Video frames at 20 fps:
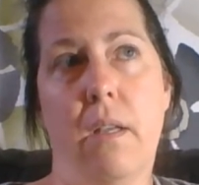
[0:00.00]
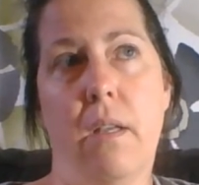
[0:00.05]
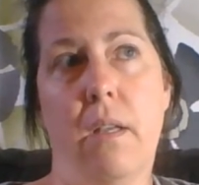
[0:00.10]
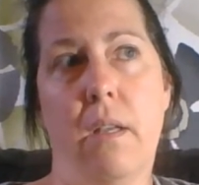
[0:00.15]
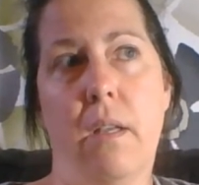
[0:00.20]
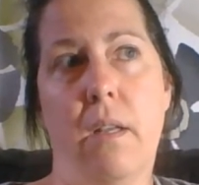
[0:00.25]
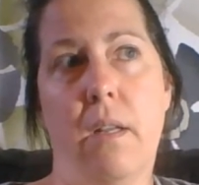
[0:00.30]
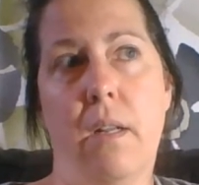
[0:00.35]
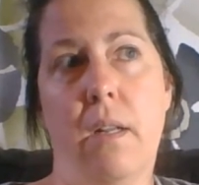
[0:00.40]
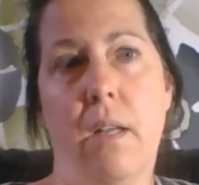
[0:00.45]

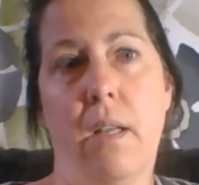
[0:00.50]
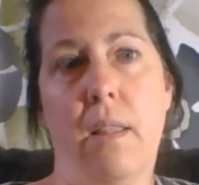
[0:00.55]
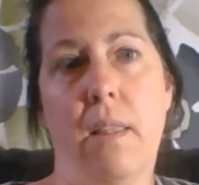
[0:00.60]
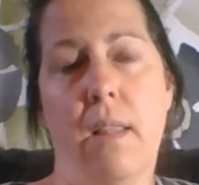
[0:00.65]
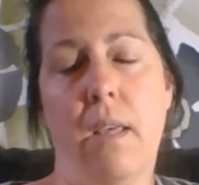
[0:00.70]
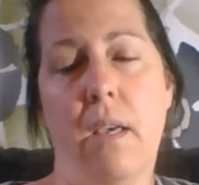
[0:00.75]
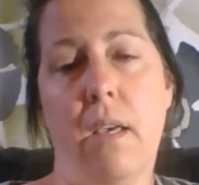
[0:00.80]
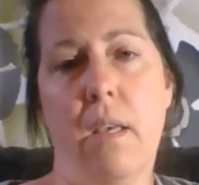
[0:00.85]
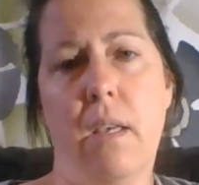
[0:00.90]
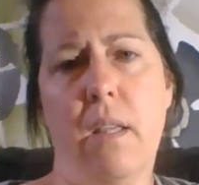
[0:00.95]
And I
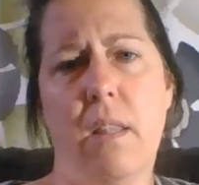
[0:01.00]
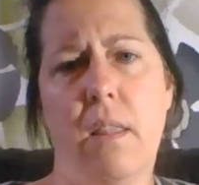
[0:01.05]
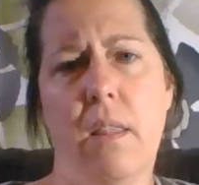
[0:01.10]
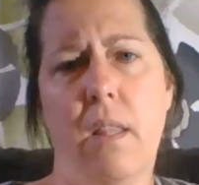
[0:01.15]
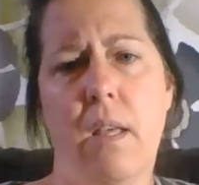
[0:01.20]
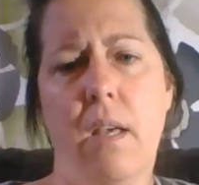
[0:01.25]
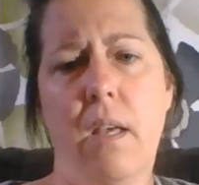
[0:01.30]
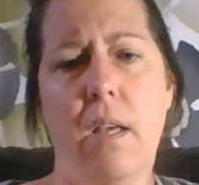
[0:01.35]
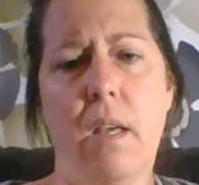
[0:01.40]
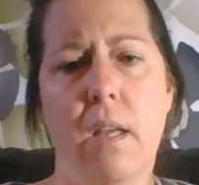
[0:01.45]
think
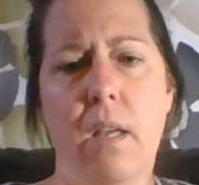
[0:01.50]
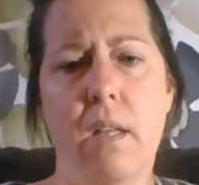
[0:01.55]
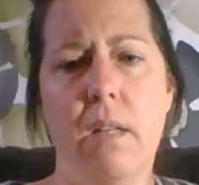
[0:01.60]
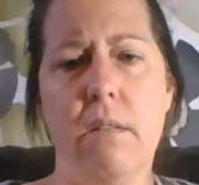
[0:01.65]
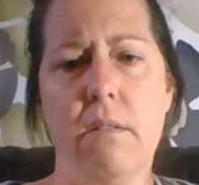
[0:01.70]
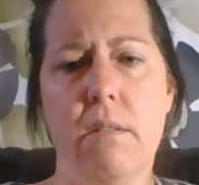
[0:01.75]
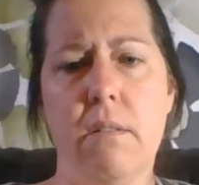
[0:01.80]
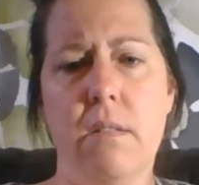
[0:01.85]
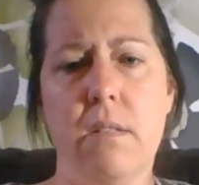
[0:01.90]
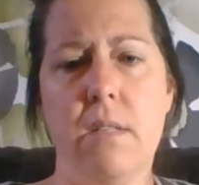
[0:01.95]
that
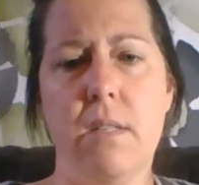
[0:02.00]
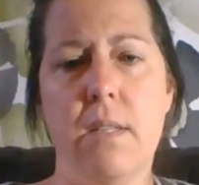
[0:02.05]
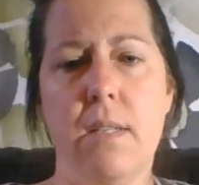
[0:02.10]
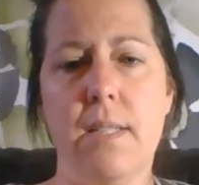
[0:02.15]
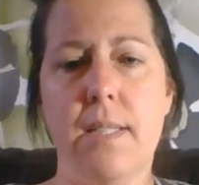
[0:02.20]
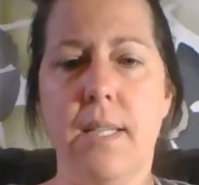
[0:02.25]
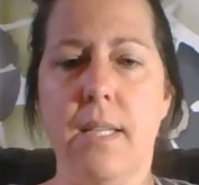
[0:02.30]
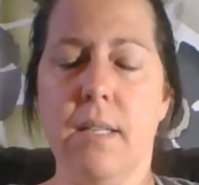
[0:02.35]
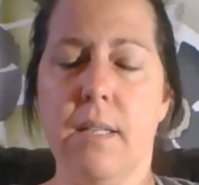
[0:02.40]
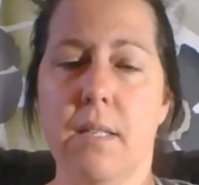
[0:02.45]

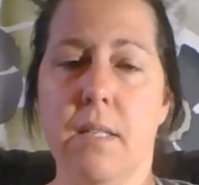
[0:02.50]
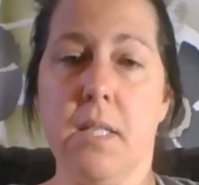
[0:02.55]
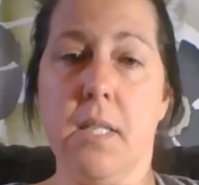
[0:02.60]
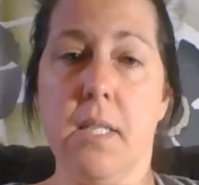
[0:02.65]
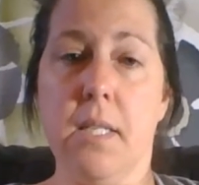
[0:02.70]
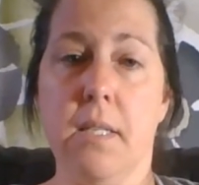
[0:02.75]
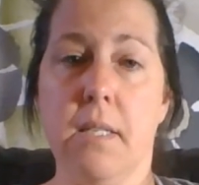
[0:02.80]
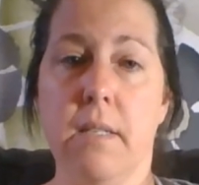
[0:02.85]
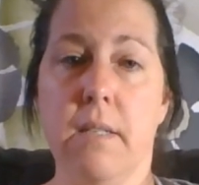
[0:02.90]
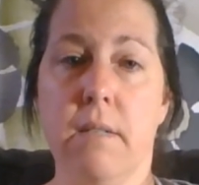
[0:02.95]
is
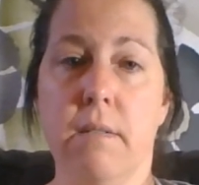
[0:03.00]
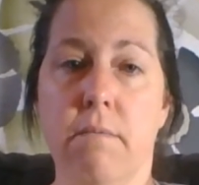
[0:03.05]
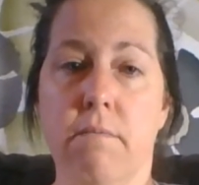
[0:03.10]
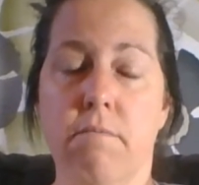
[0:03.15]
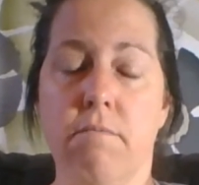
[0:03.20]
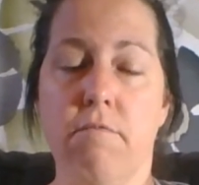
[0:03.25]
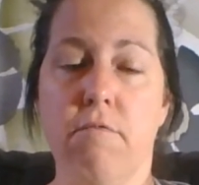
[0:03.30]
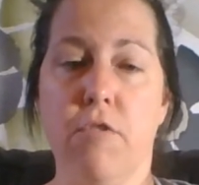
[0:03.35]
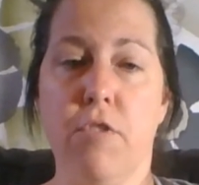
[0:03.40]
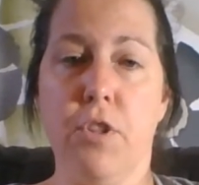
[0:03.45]
it
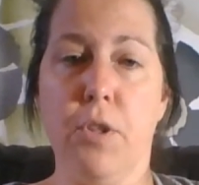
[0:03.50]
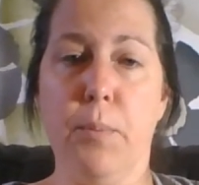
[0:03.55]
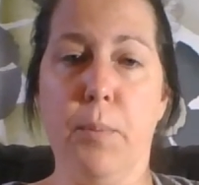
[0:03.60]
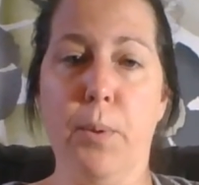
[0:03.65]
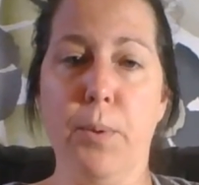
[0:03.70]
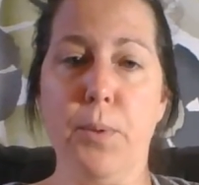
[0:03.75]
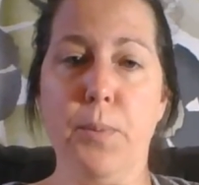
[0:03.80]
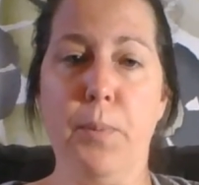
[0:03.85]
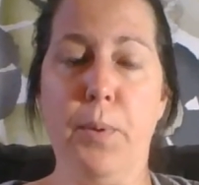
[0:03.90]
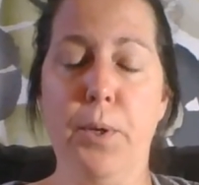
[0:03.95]
for the
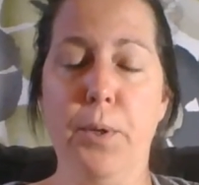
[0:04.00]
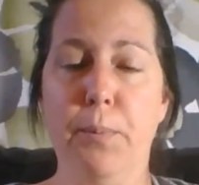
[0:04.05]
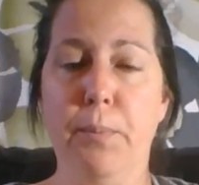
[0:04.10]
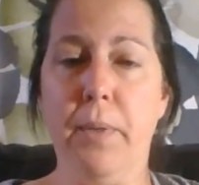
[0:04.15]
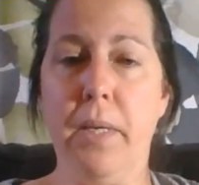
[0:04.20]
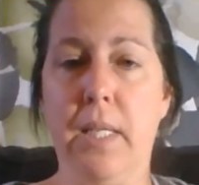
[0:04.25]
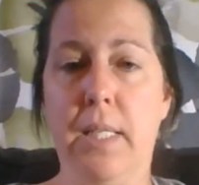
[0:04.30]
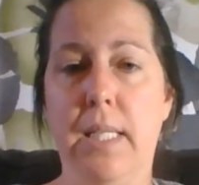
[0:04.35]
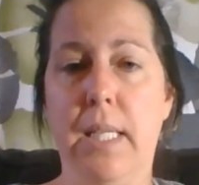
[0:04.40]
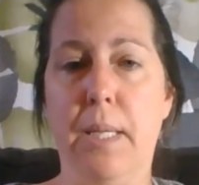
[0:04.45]
postpartum
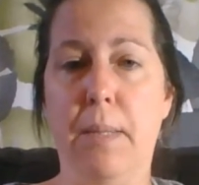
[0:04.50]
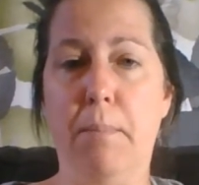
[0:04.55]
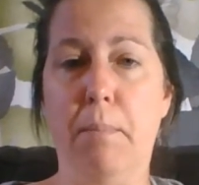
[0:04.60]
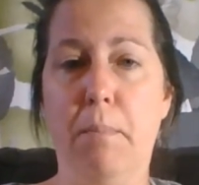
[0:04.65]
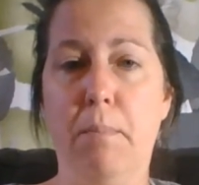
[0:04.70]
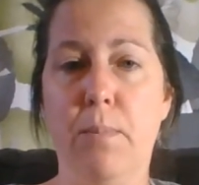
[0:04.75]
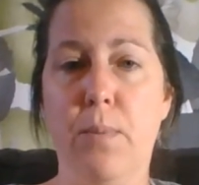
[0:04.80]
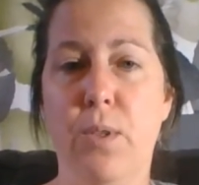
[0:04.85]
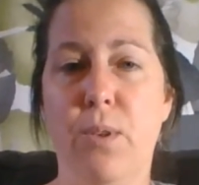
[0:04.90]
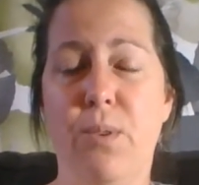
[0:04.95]

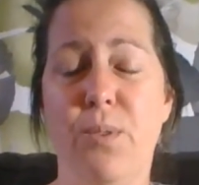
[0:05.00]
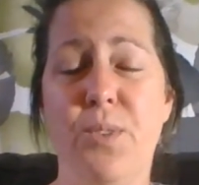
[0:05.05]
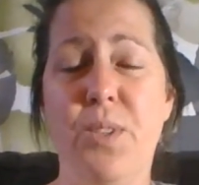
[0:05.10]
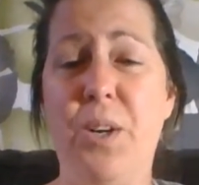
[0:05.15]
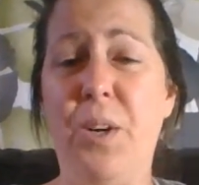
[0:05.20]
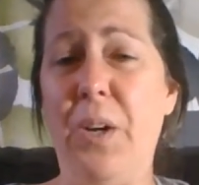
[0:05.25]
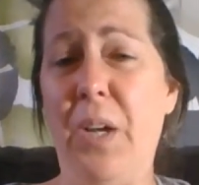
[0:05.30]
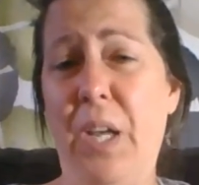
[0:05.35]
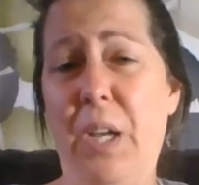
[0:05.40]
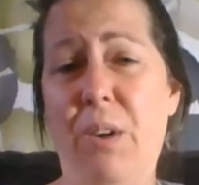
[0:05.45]
exam. So
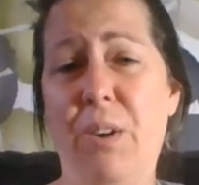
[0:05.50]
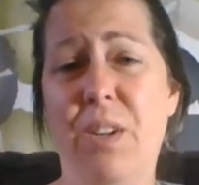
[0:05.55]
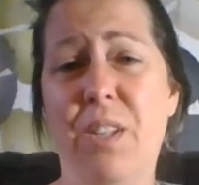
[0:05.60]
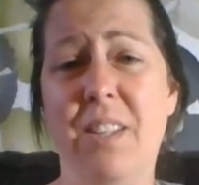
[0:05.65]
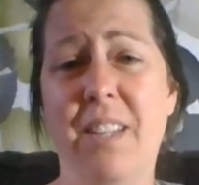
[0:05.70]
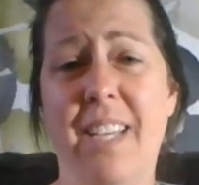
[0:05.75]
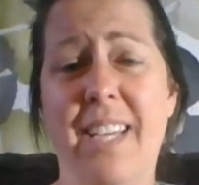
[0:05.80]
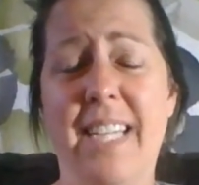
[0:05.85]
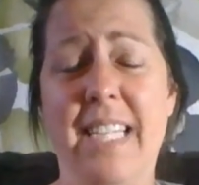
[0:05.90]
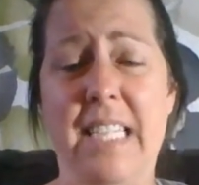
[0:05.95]
sorry I
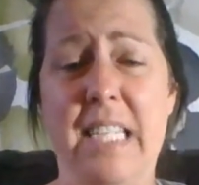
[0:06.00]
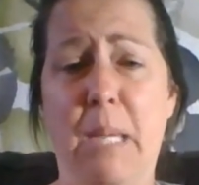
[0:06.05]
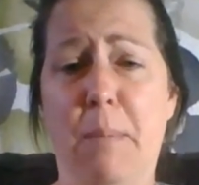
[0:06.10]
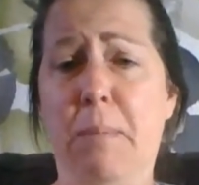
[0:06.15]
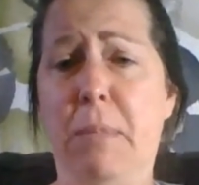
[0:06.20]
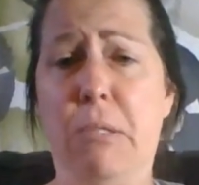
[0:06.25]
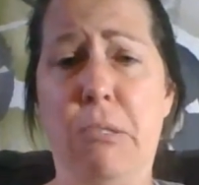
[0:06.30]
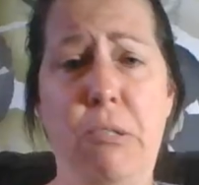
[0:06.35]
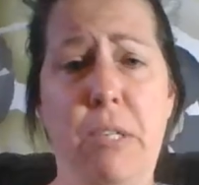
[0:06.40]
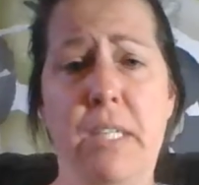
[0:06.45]
couldn't like
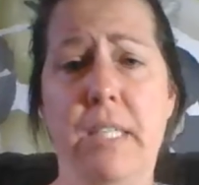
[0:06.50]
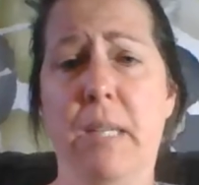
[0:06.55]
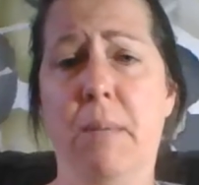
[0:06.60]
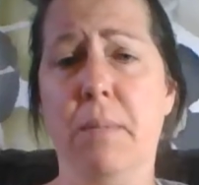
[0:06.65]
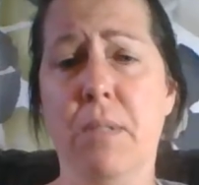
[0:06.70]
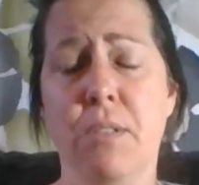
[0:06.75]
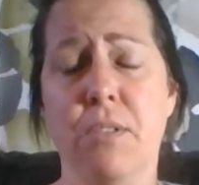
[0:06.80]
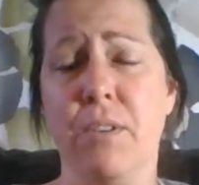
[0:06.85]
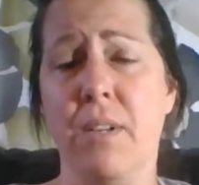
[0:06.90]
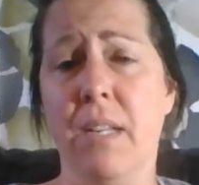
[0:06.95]
demonstrate
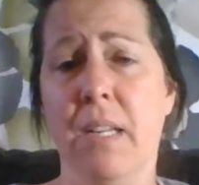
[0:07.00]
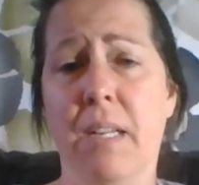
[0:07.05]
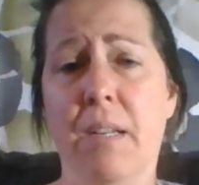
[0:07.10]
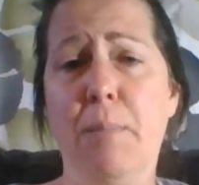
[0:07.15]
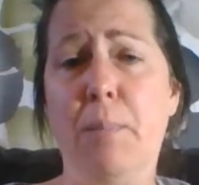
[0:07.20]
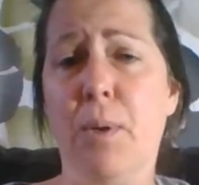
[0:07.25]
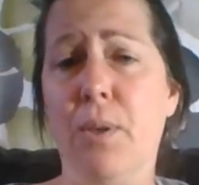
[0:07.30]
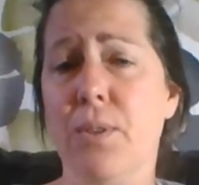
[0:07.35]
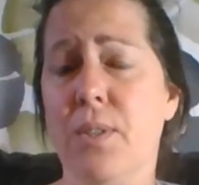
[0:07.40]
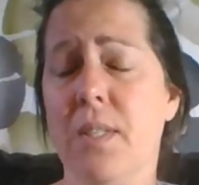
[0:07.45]
on a
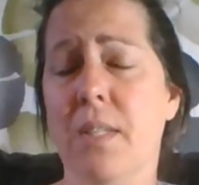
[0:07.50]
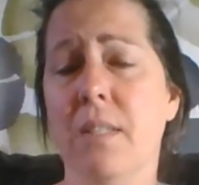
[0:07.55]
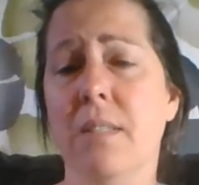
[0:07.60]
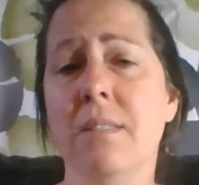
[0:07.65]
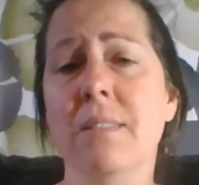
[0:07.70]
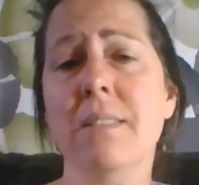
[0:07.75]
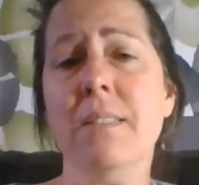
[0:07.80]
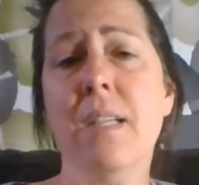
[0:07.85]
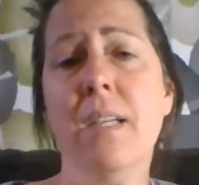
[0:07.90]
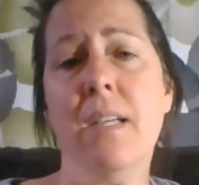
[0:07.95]

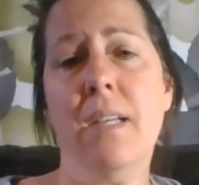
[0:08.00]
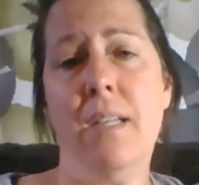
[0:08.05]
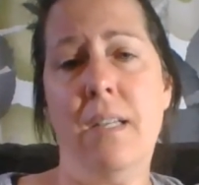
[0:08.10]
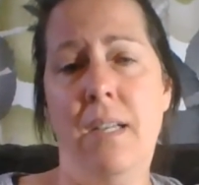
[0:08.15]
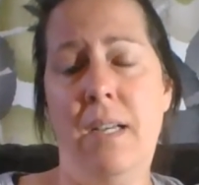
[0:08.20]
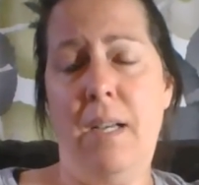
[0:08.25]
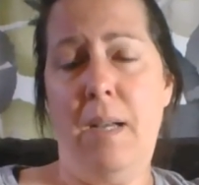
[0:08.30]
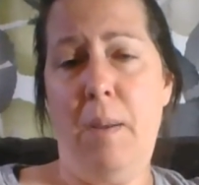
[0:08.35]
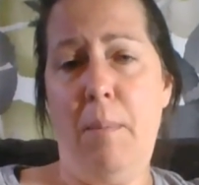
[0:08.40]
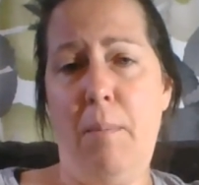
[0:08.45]
person,
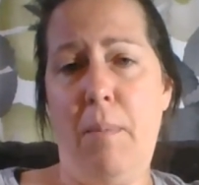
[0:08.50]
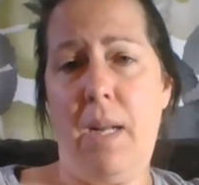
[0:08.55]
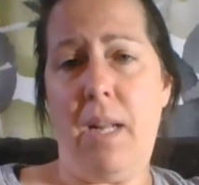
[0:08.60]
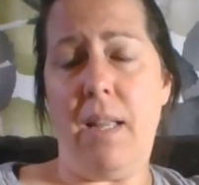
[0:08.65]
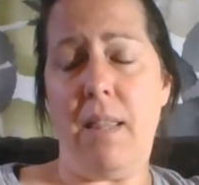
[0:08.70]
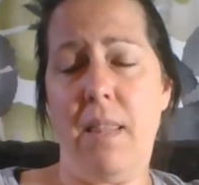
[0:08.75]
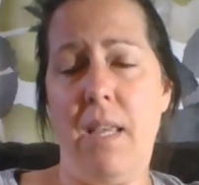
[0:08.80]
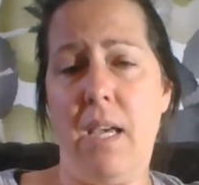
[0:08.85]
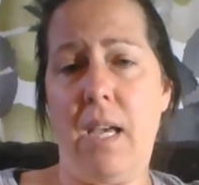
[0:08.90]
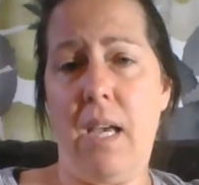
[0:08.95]
but I
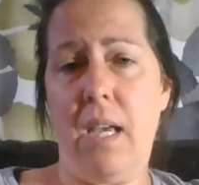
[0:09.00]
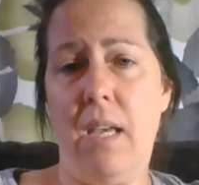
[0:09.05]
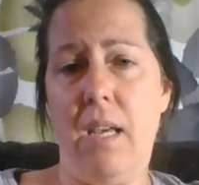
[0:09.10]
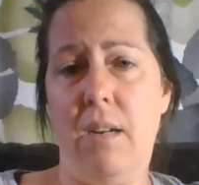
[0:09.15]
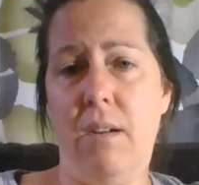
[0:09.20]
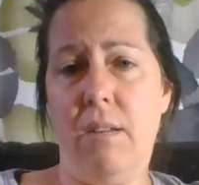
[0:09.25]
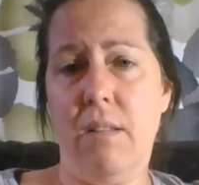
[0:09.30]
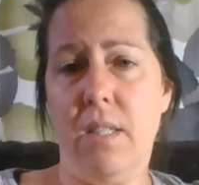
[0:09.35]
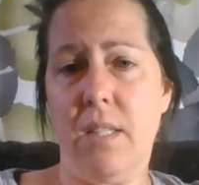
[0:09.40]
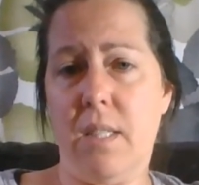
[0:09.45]
think I hit
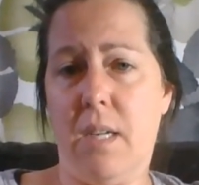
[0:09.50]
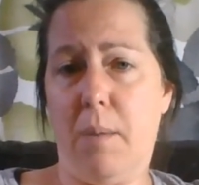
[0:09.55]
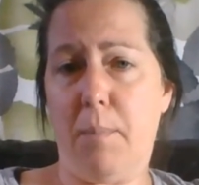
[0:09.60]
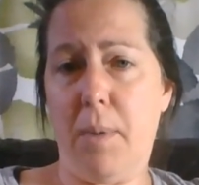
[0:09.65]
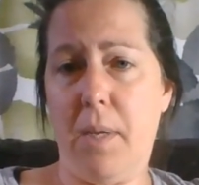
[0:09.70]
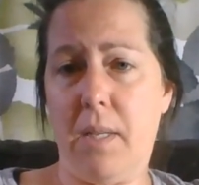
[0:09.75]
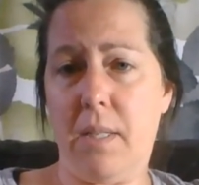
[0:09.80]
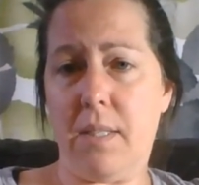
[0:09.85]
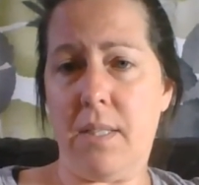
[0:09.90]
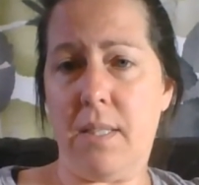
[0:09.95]
all the
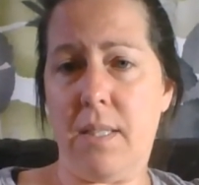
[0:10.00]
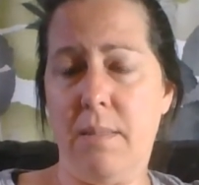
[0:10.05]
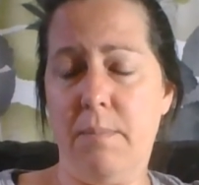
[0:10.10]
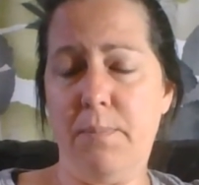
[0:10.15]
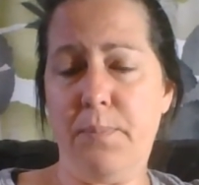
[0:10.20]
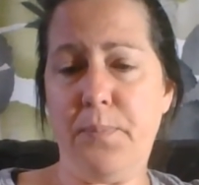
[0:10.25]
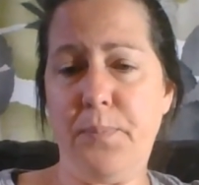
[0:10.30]
topics.